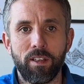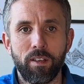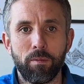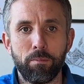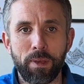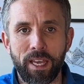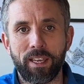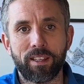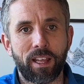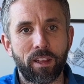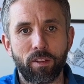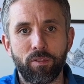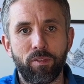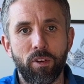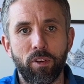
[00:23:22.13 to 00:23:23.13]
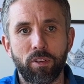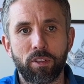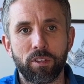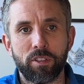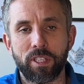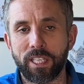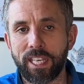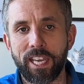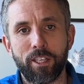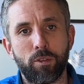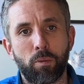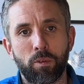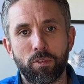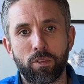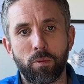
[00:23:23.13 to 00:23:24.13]
make that the focus. The kids
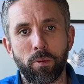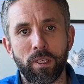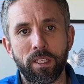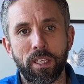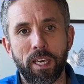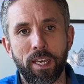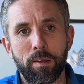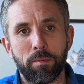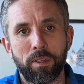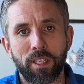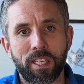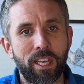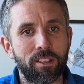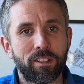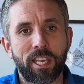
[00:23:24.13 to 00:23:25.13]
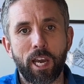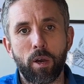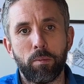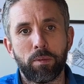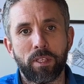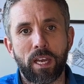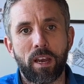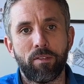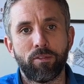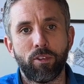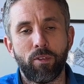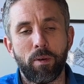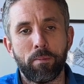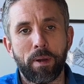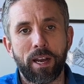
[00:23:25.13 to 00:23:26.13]
want to win games. The kids get upset
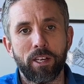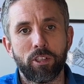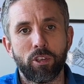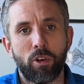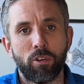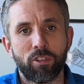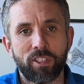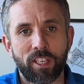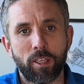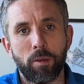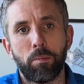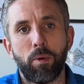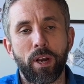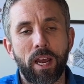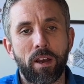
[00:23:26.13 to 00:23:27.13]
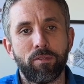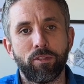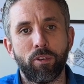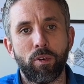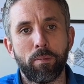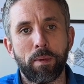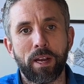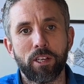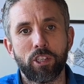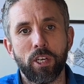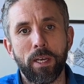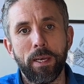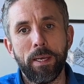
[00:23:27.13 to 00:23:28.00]
after a match or celebrate after a match.